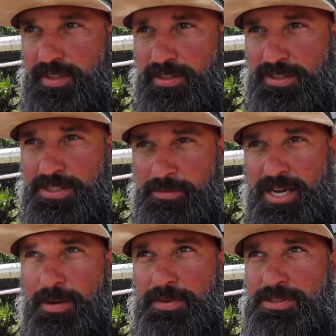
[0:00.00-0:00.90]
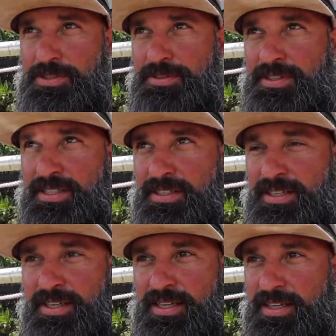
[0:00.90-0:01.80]
there's going to be opportunity
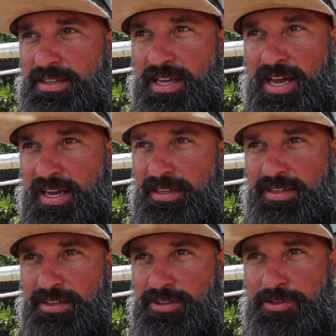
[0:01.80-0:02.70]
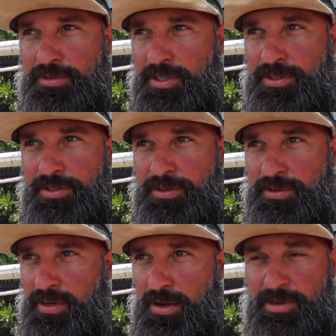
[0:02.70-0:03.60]
that you can
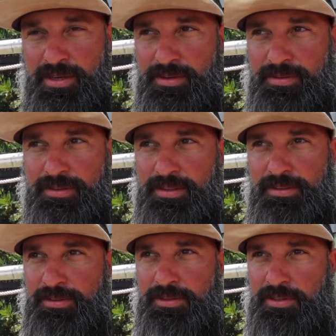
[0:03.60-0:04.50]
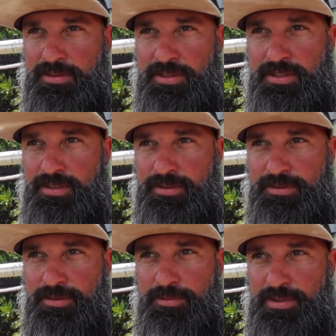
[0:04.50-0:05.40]
do, I mean, literally
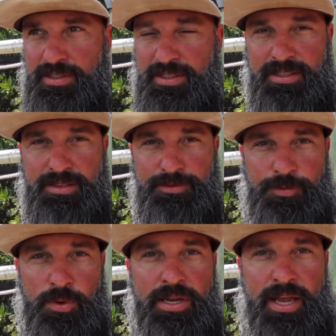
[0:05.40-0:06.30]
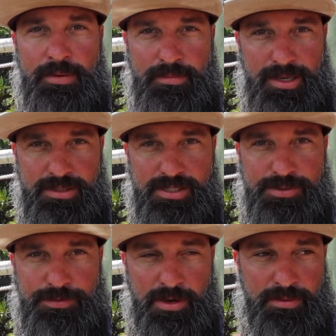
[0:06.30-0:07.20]
within 48 months
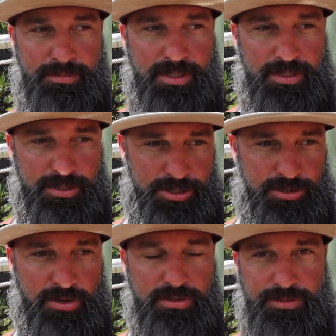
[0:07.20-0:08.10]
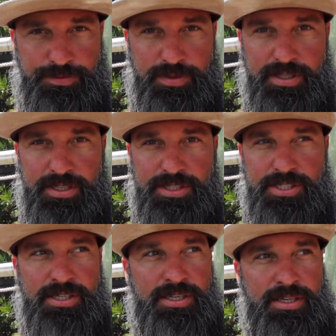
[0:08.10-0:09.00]
from start to
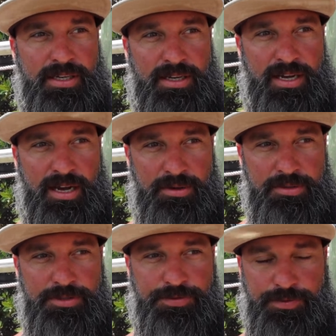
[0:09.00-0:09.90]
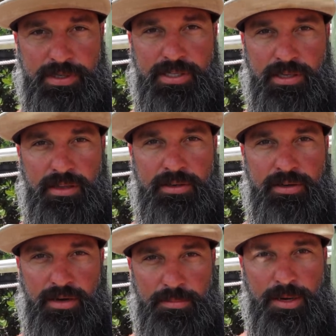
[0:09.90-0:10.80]
finish, I was free and
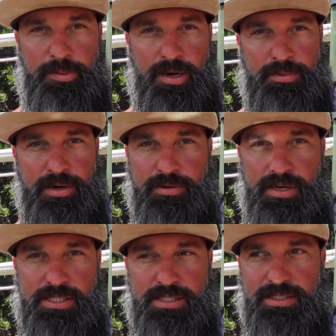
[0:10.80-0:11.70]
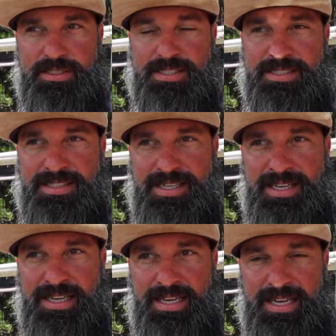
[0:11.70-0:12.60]
clear on my primary residence
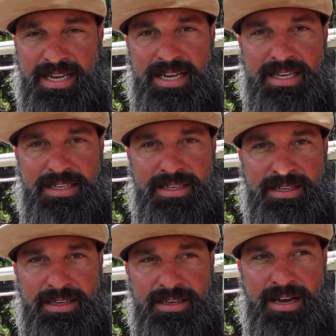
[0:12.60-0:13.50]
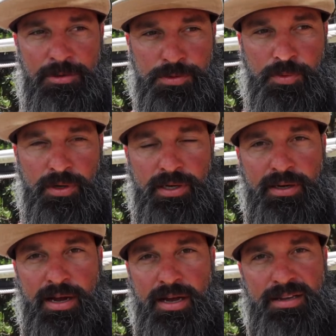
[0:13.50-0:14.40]
and I was
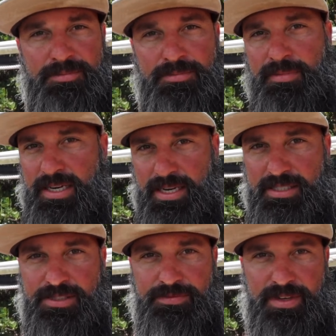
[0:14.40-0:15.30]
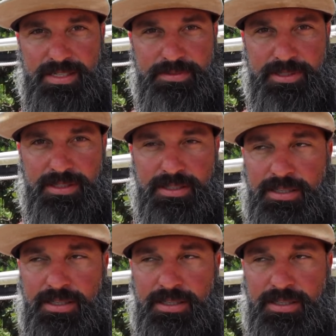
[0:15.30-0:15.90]
working on my next investment